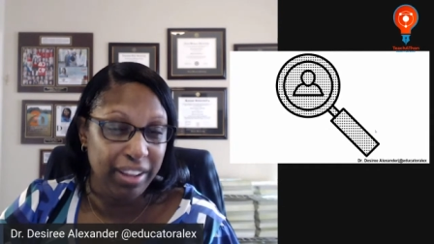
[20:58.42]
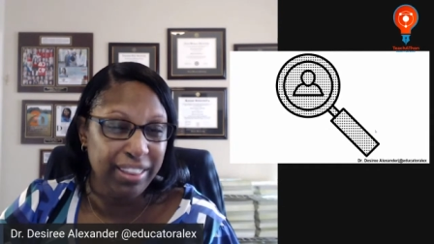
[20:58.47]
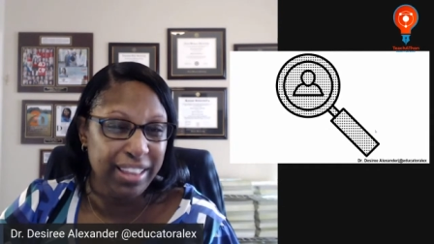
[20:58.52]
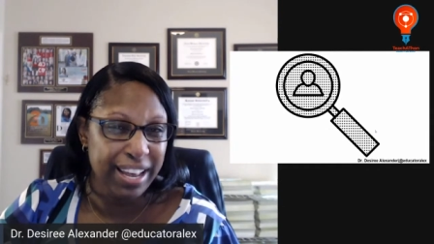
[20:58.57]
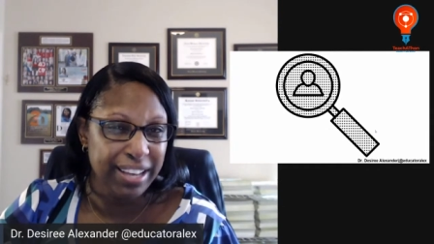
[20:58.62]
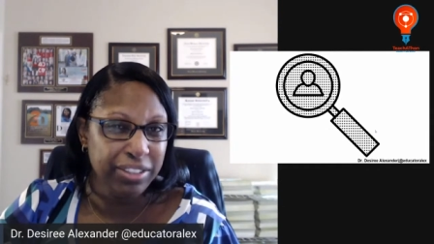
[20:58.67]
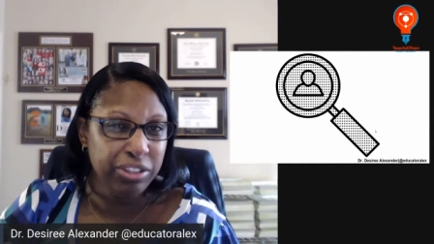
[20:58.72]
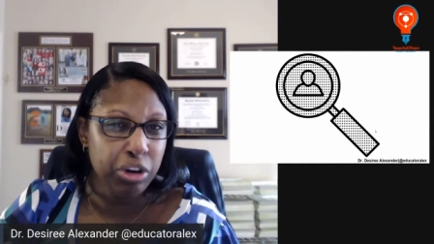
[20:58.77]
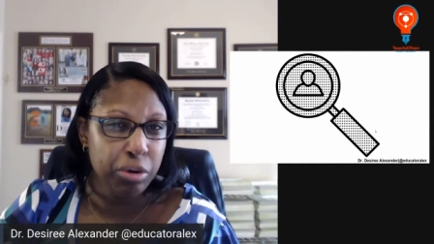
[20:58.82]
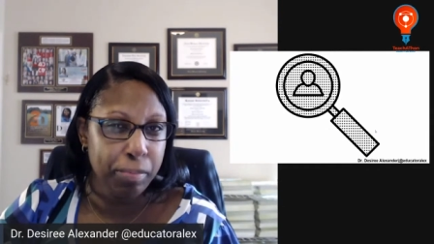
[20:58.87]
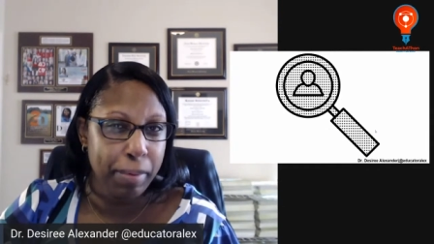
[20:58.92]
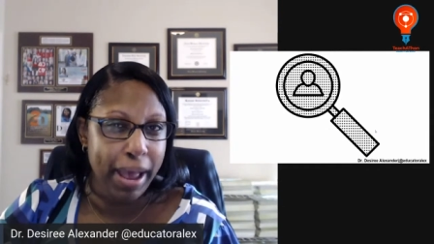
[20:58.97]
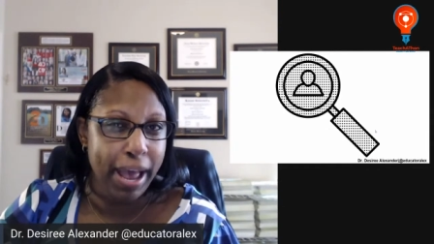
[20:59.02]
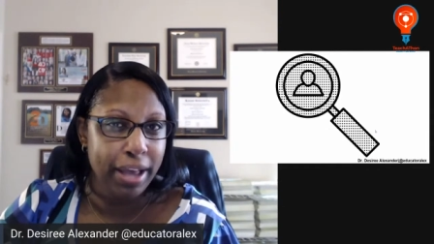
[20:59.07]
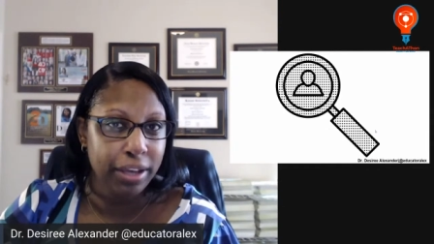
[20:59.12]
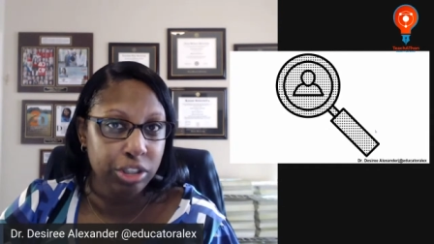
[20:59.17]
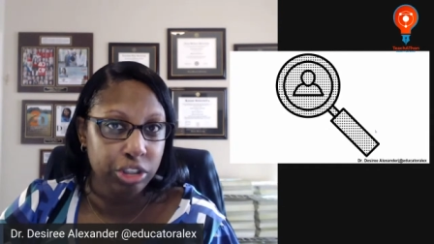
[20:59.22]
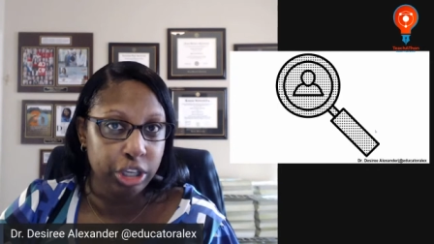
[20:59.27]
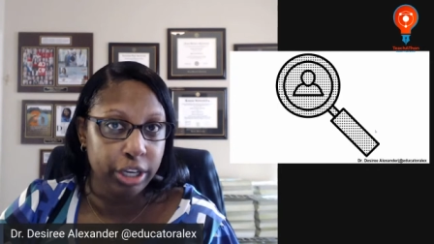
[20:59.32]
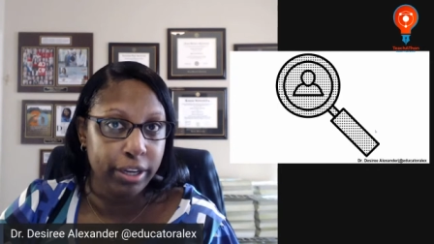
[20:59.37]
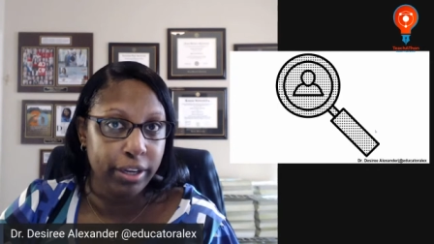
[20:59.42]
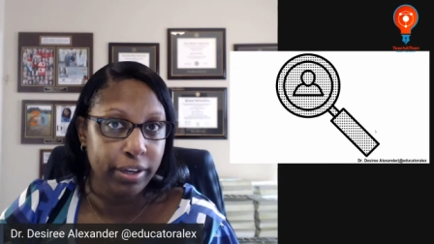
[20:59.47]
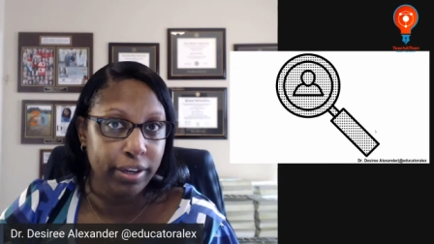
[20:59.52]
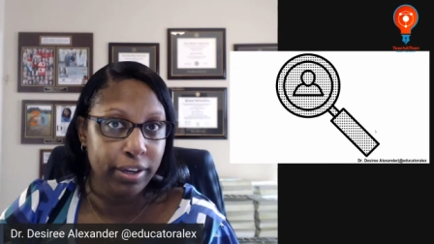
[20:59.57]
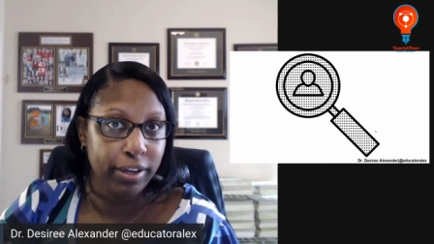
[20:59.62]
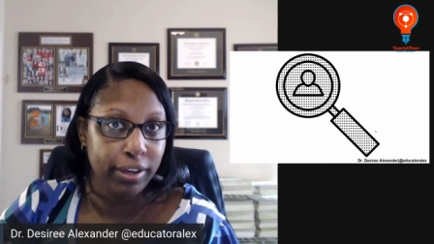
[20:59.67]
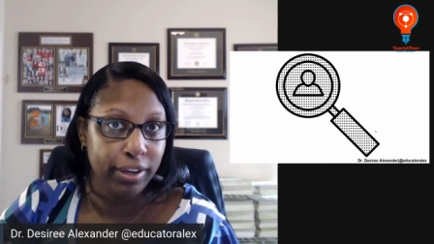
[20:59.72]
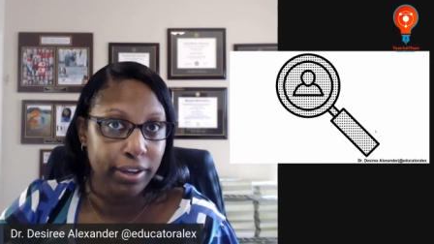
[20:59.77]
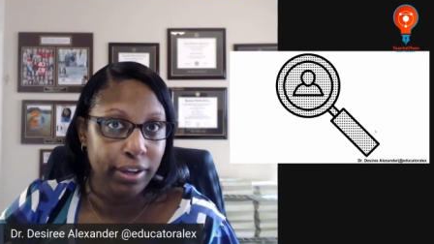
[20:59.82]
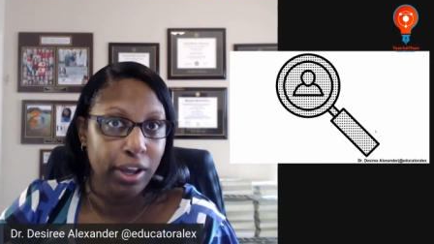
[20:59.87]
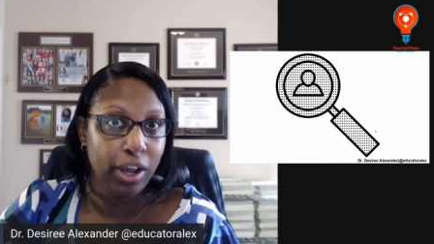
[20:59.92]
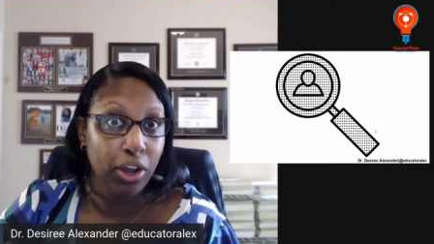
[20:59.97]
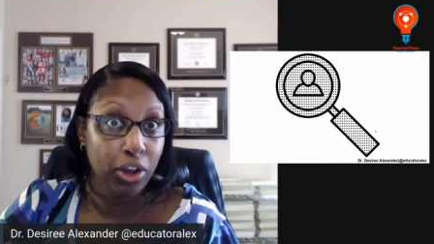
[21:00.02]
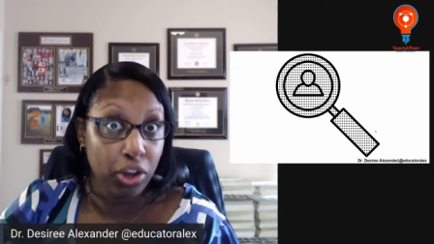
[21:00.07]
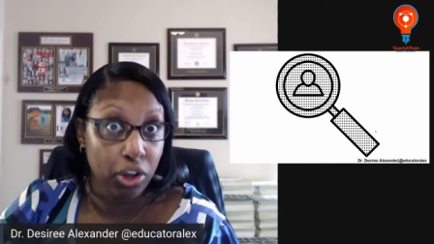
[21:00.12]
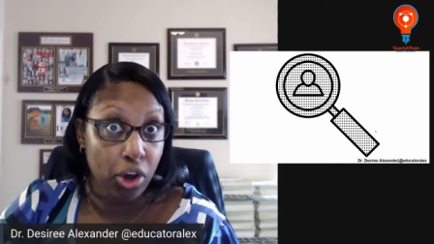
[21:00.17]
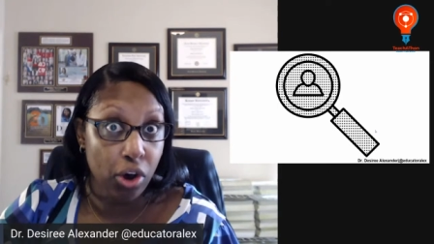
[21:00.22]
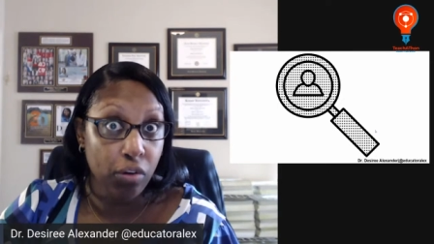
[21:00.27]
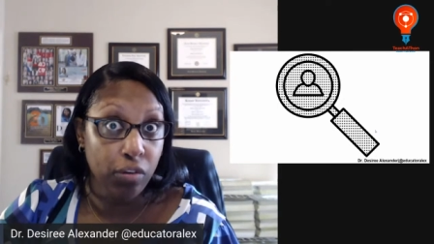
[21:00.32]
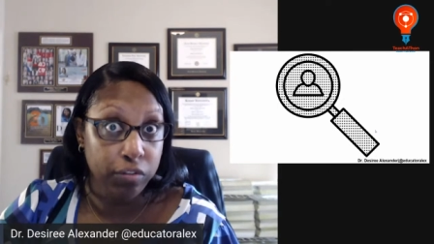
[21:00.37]
That's your passion.
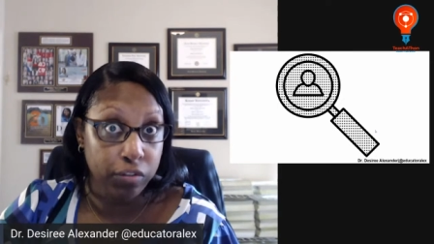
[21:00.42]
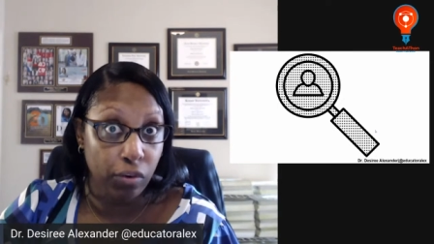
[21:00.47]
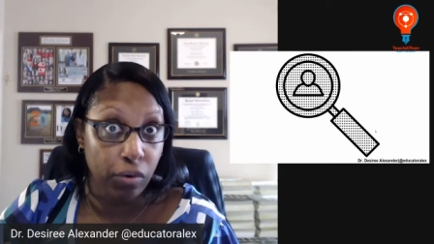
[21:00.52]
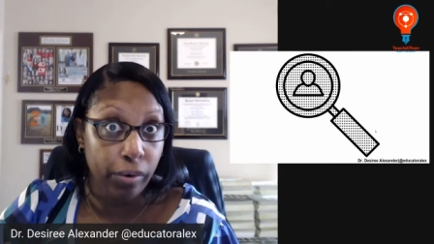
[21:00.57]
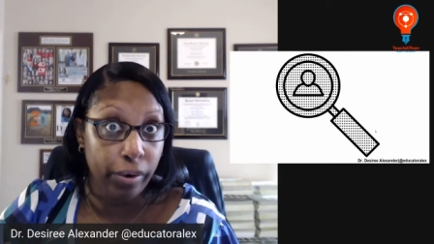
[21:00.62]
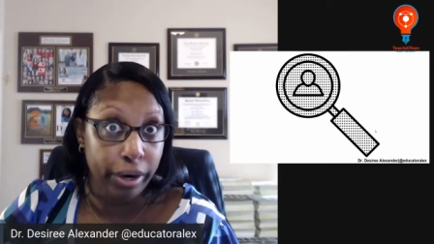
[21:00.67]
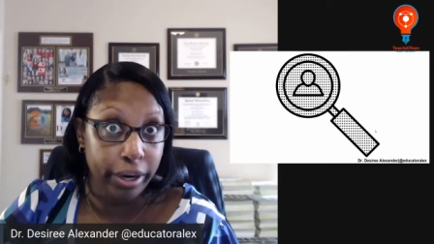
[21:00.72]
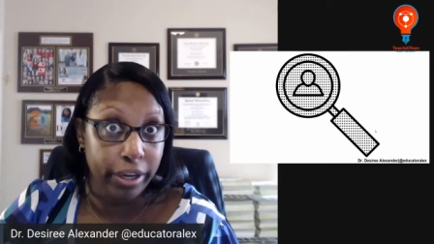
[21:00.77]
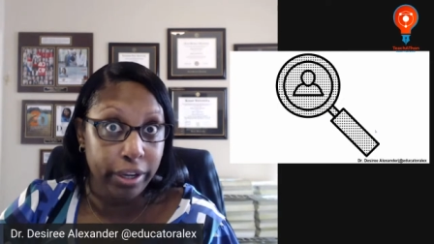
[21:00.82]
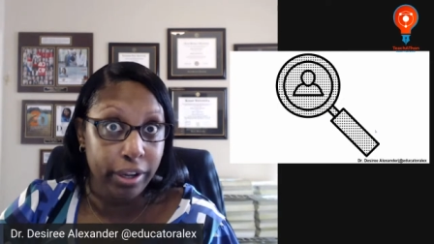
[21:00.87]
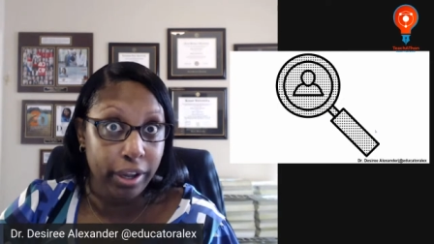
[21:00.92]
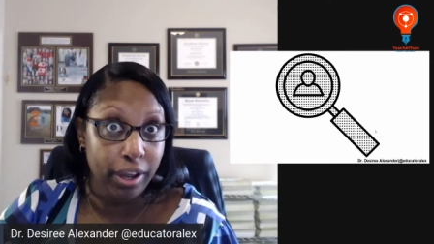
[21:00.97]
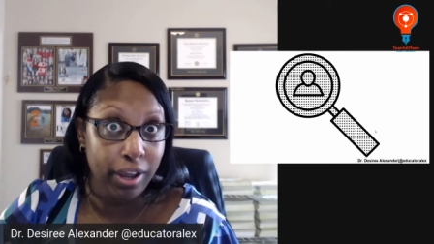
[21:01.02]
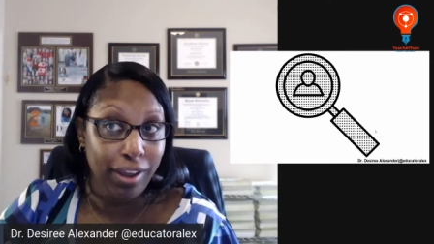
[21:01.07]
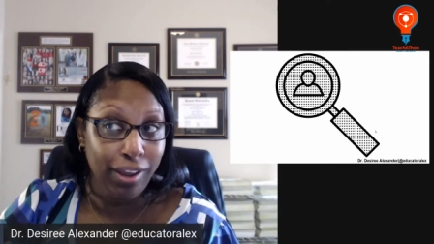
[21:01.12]
Go for it.